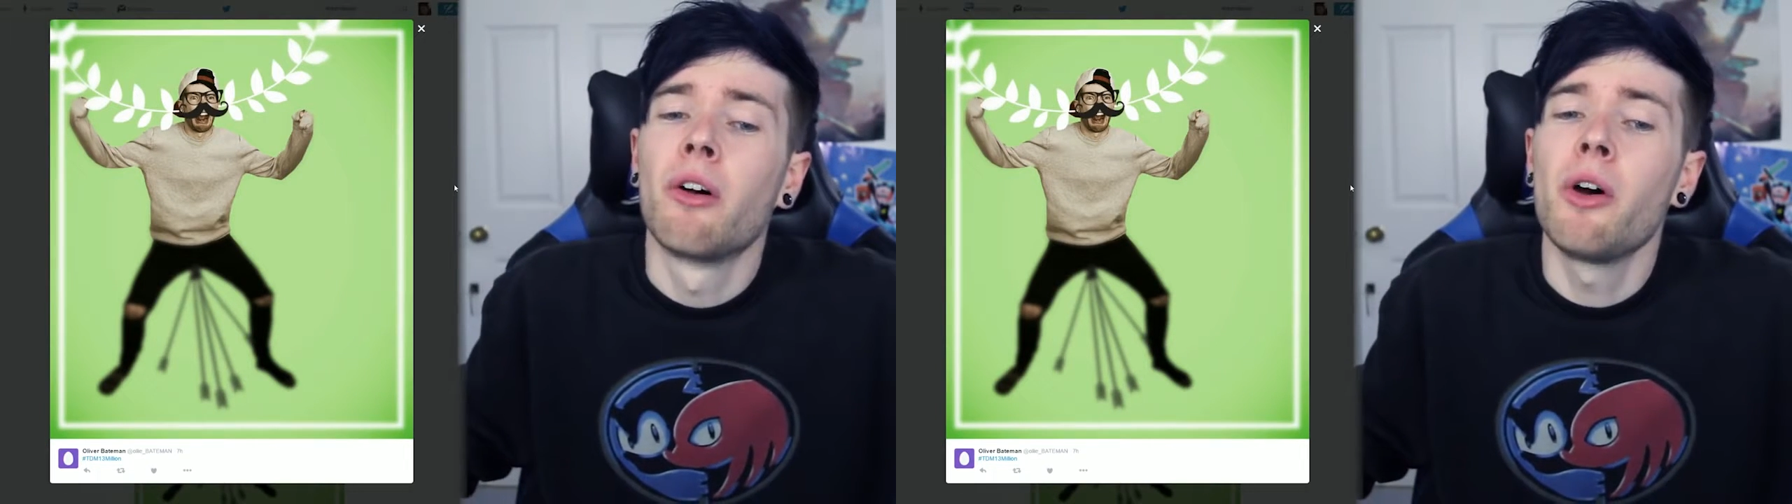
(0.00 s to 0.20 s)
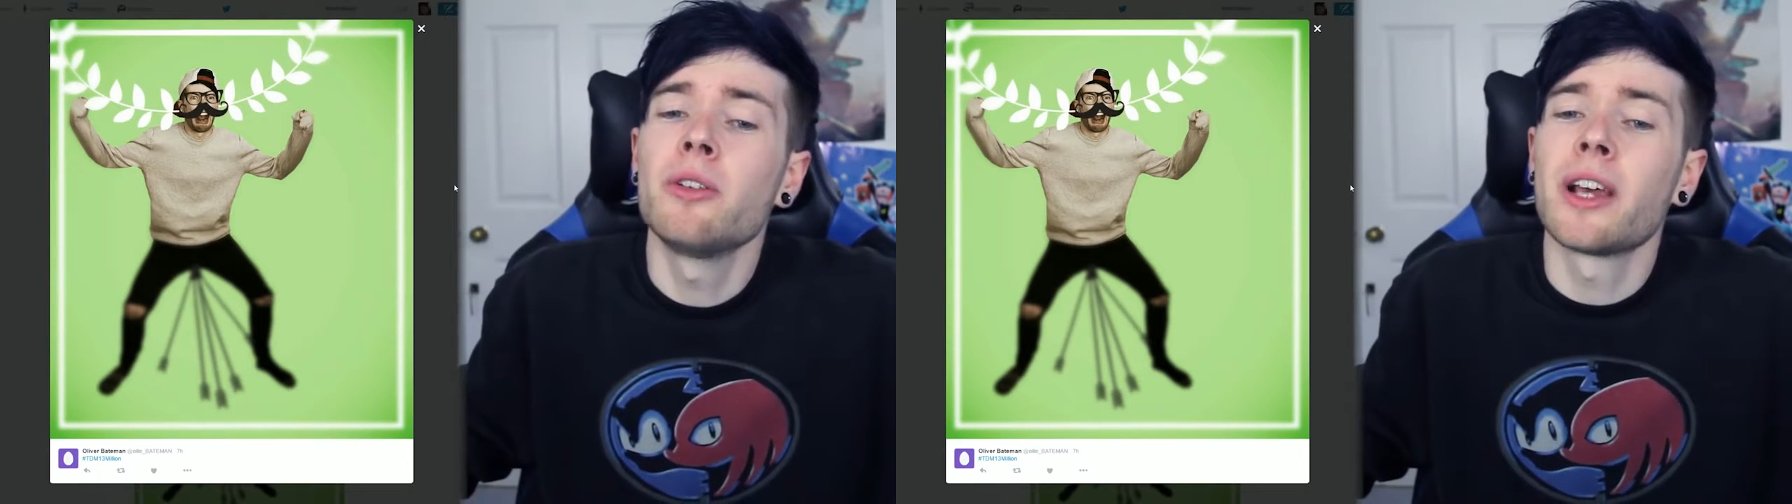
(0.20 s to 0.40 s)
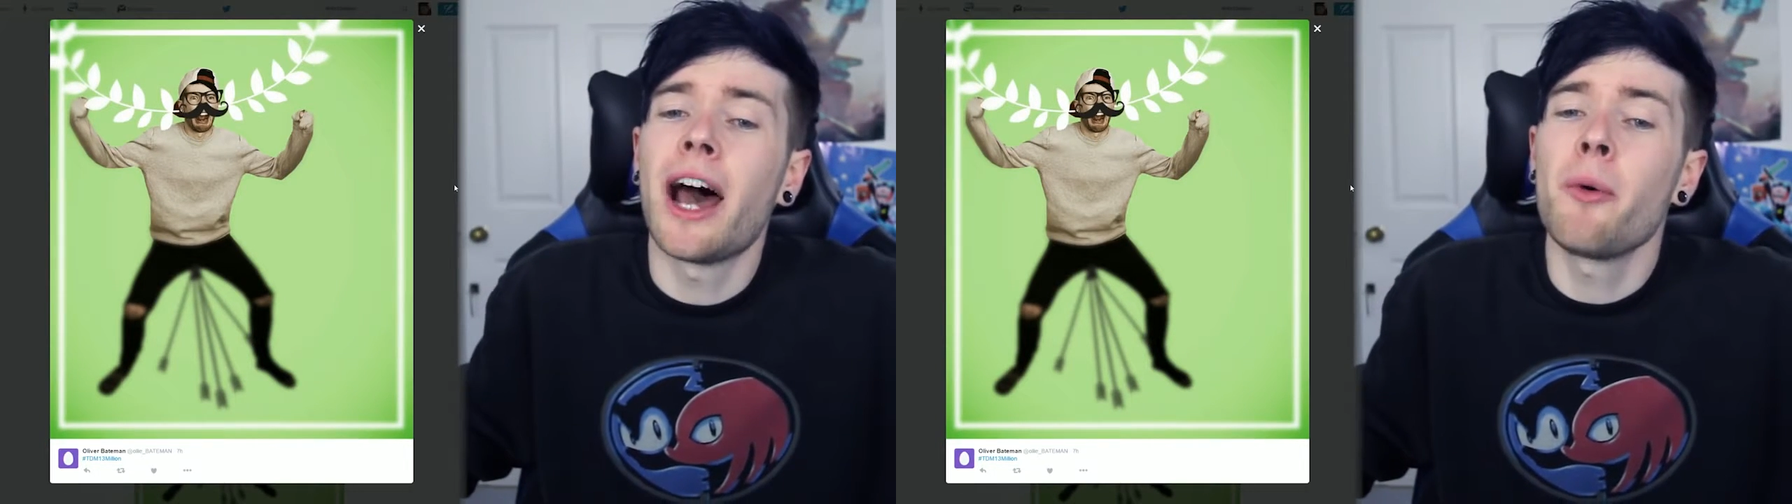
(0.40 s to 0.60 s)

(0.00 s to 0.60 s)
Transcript: those are